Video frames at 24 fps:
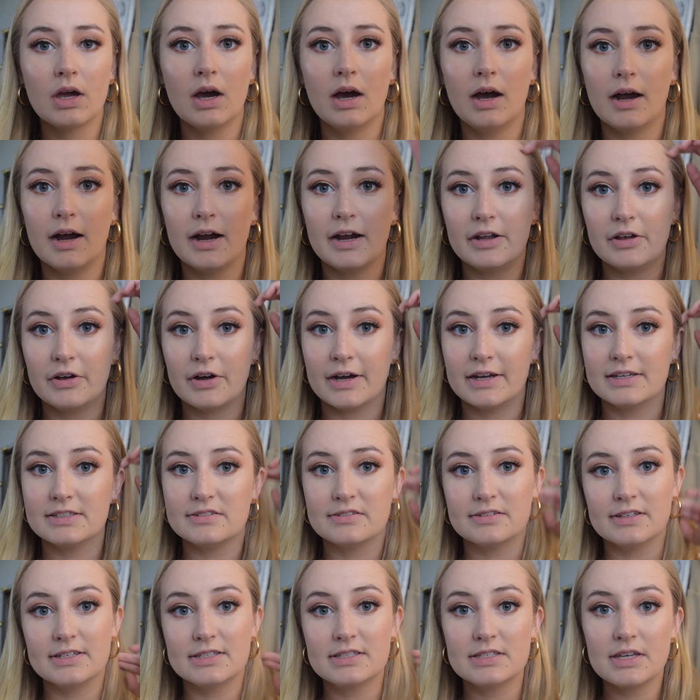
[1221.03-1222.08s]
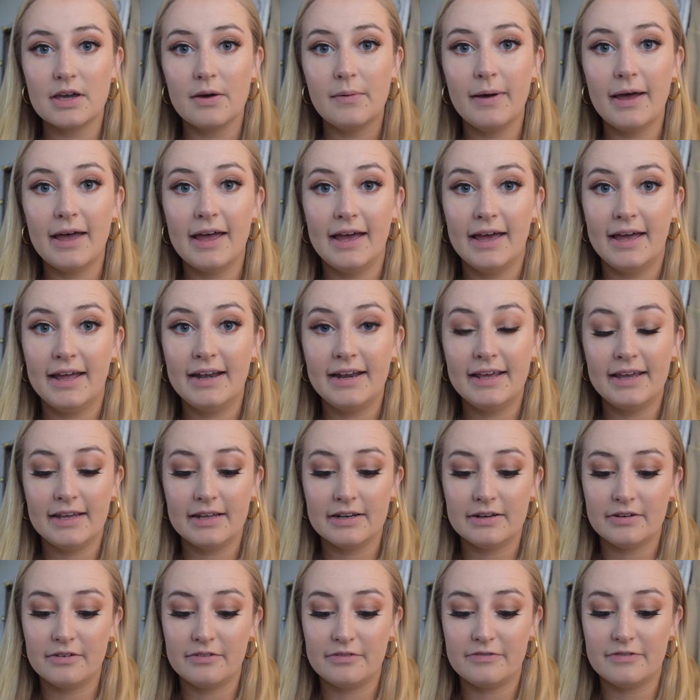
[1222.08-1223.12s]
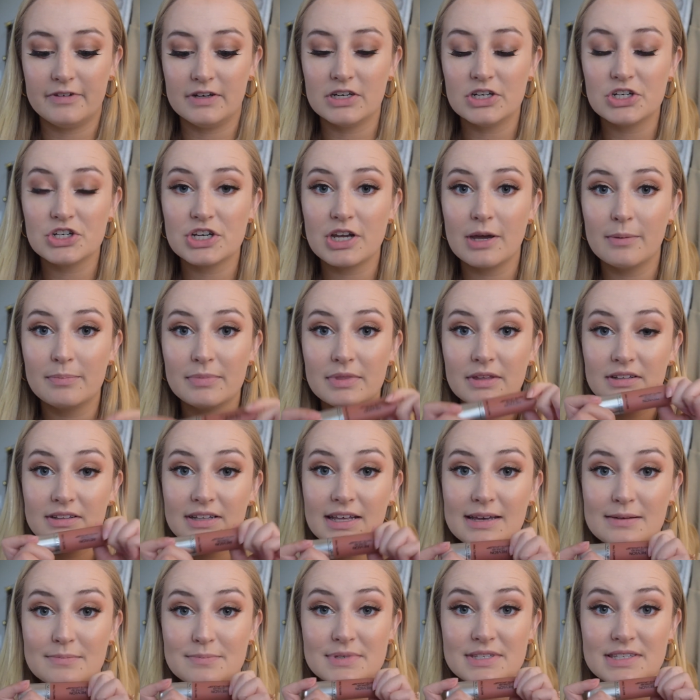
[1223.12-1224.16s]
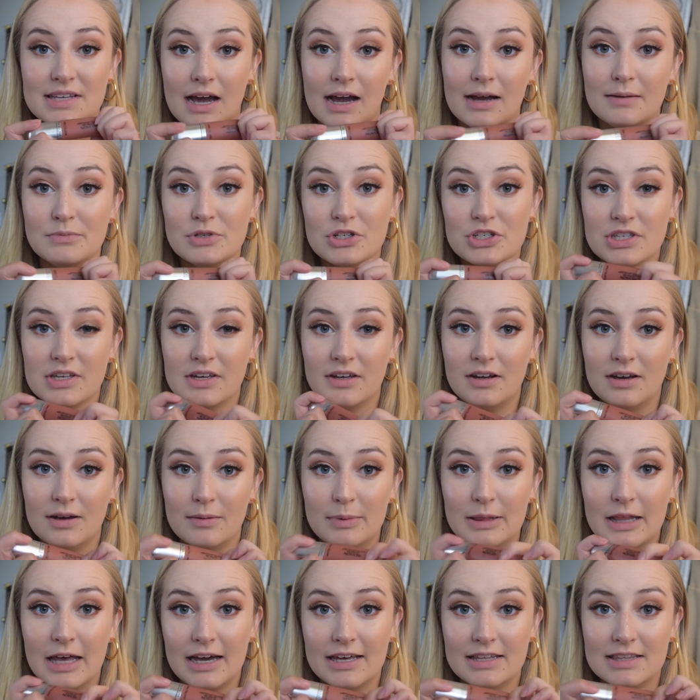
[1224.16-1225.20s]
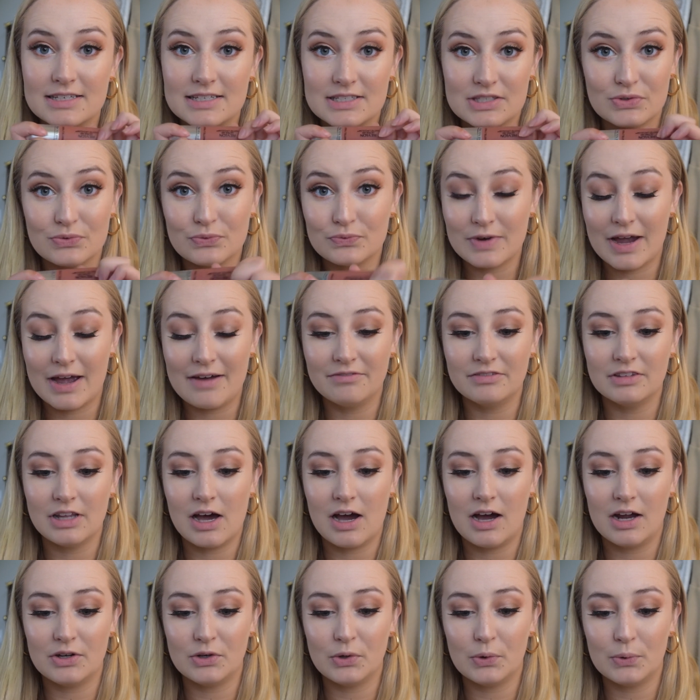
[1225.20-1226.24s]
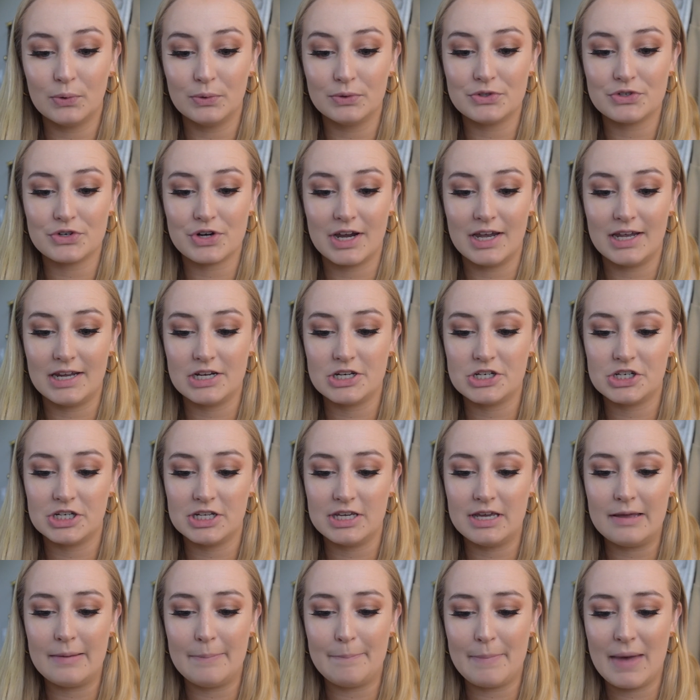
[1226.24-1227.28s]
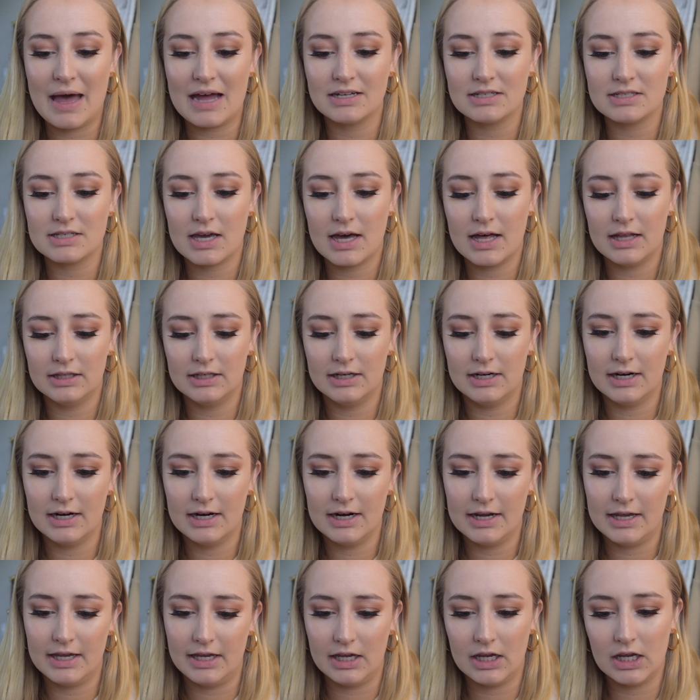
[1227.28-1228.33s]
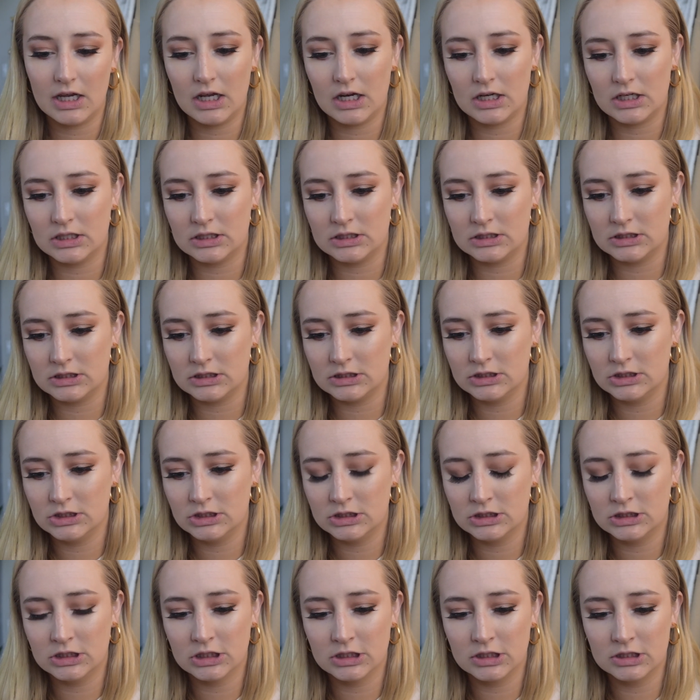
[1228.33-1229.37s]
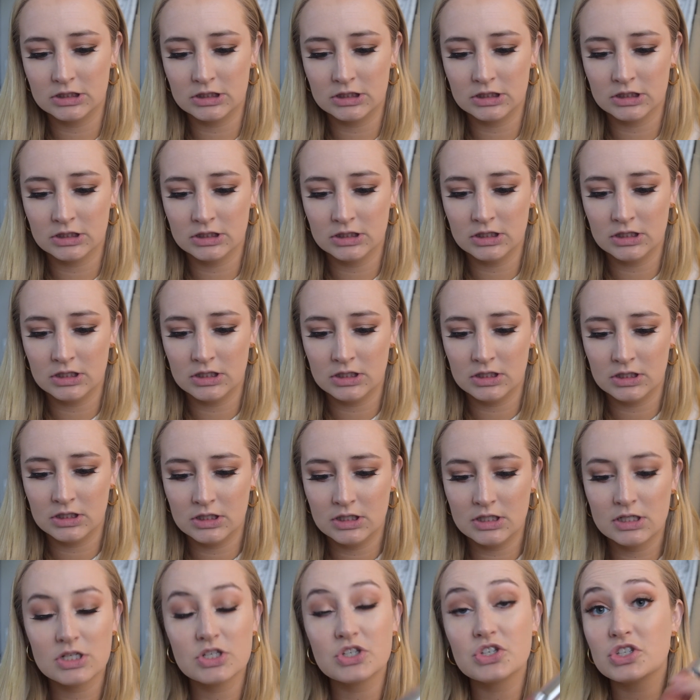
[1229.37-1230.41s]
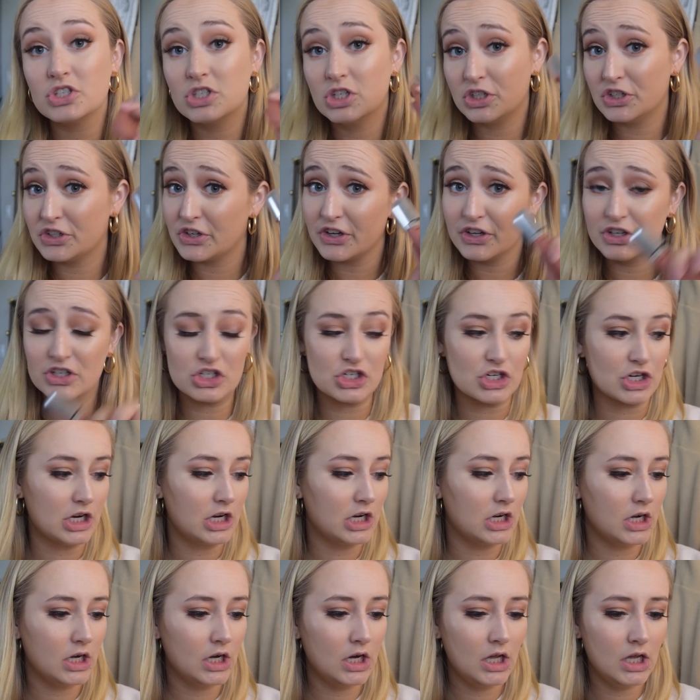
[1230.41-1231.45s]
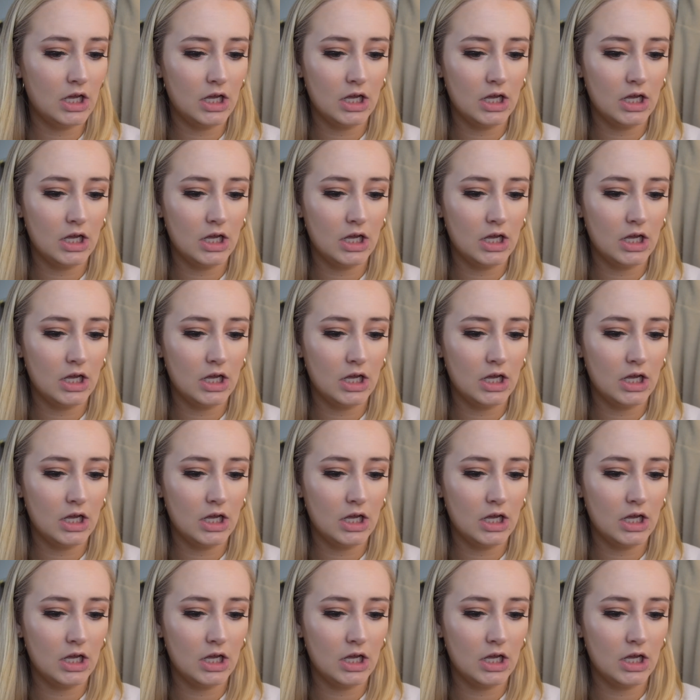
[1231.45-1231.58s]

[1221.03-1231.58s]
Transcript: All right, you guys, let's go ahead and finish up the lips. I'm just gonna apply this Revlon Ultra HD Matte Color in Seduction,